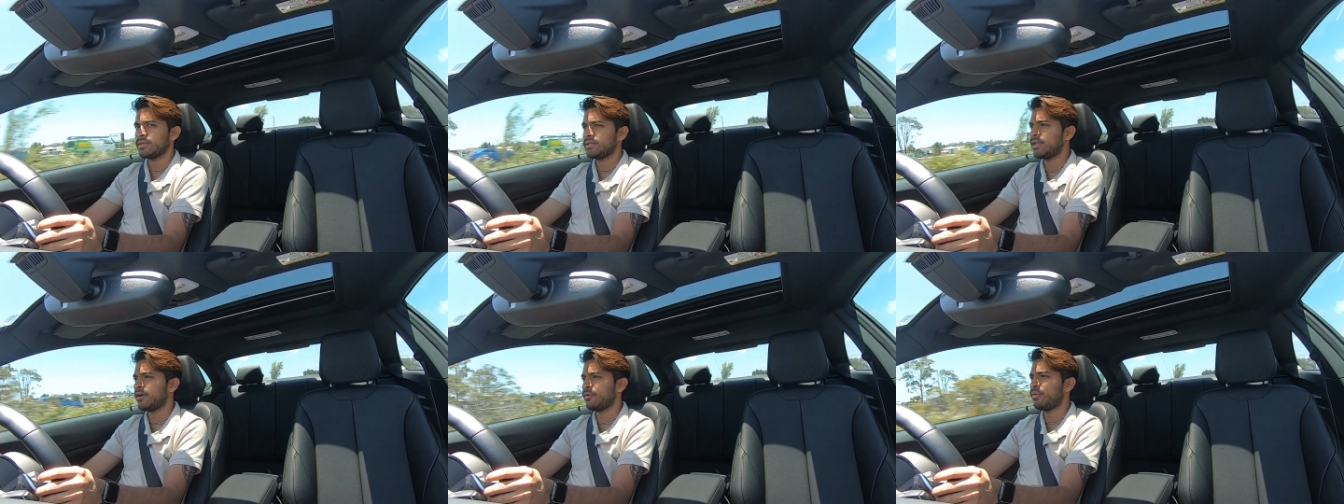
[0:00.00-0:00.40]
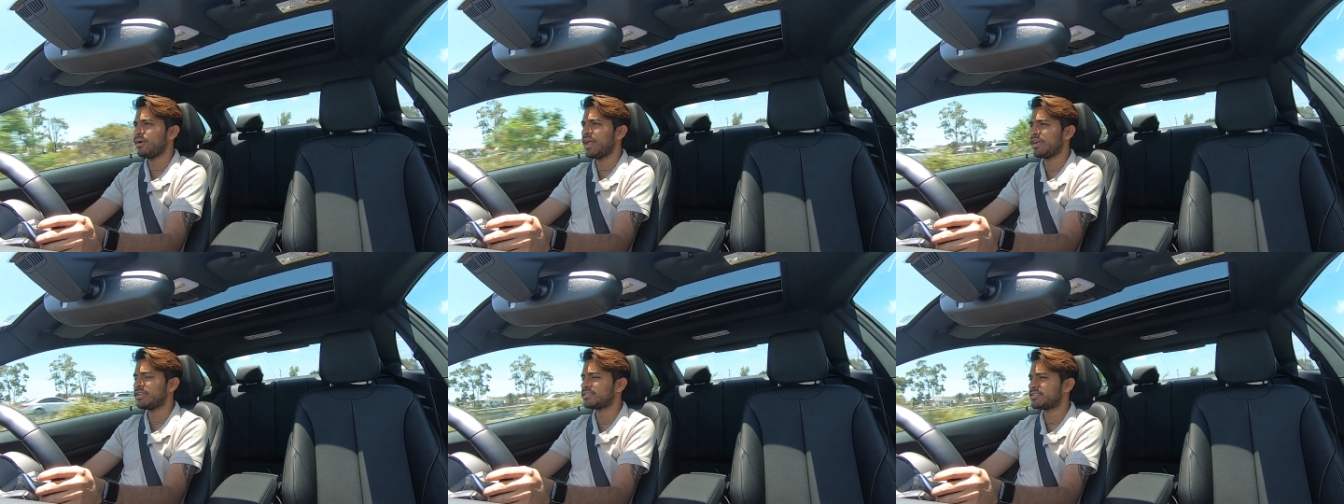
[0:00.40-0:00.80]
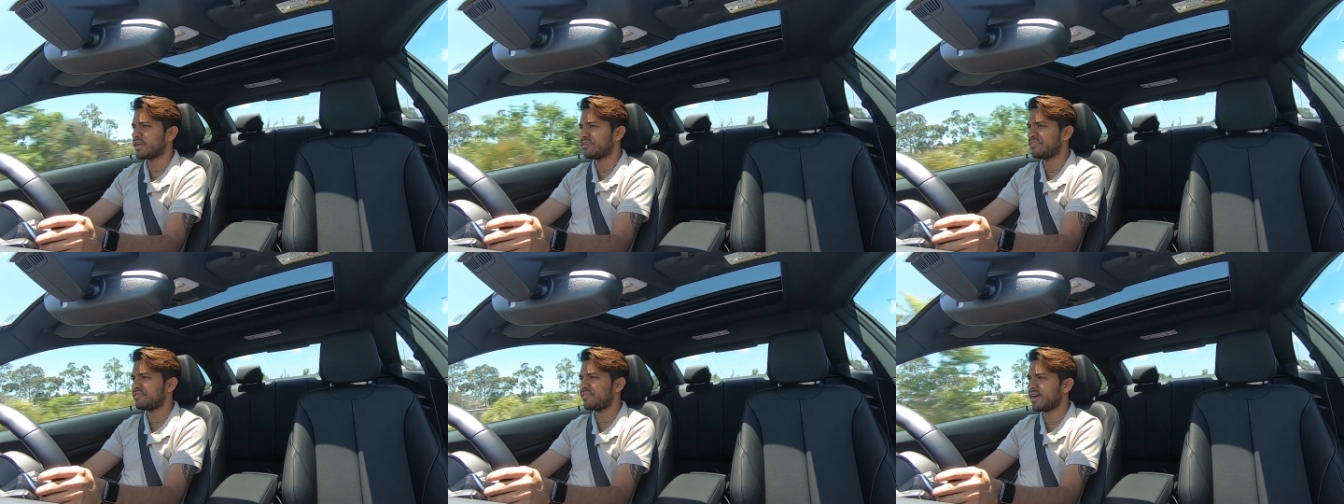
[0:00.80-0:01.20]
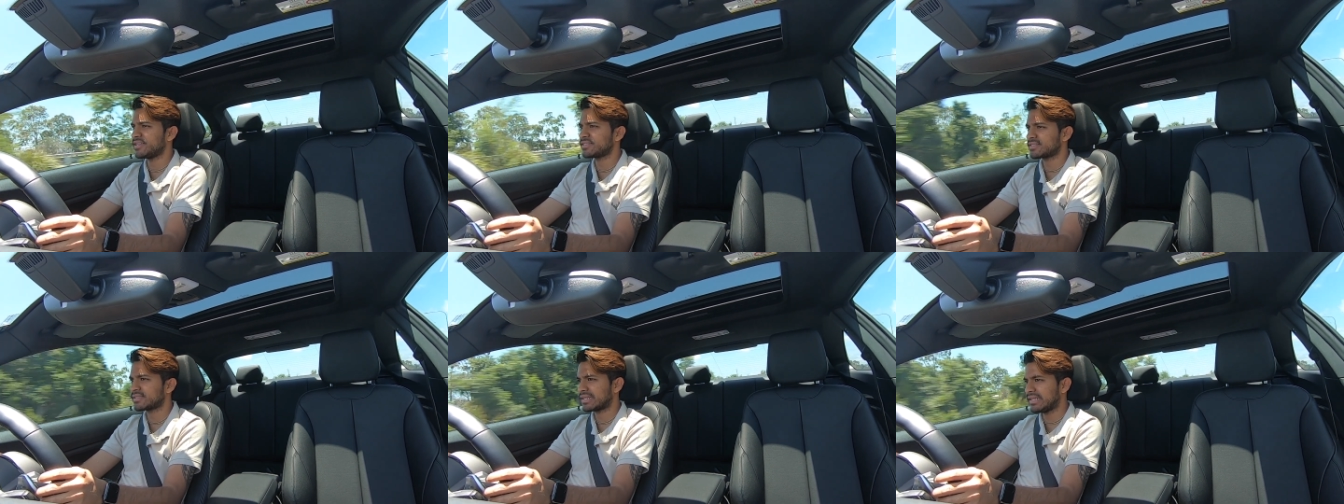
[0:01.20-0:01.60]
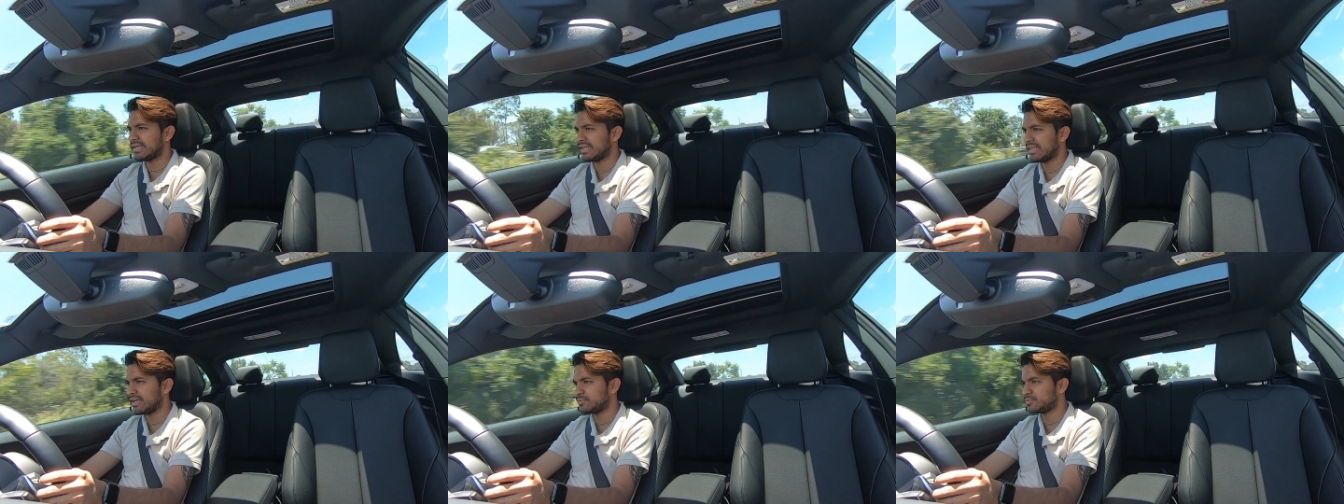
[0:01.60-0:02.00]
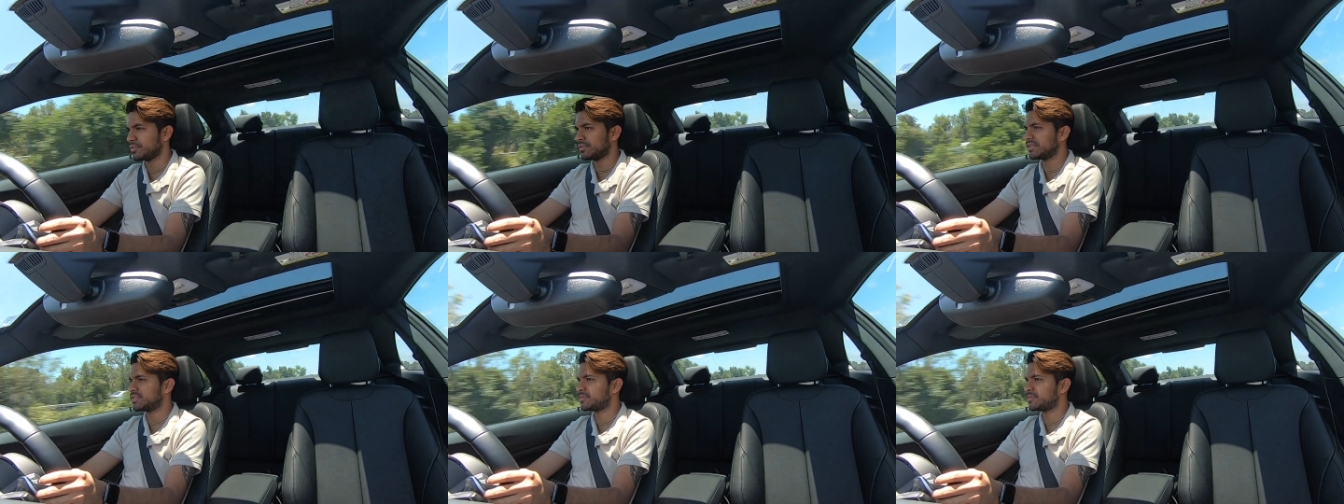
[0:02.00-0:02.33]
Now when I say fast, clearly I'm doing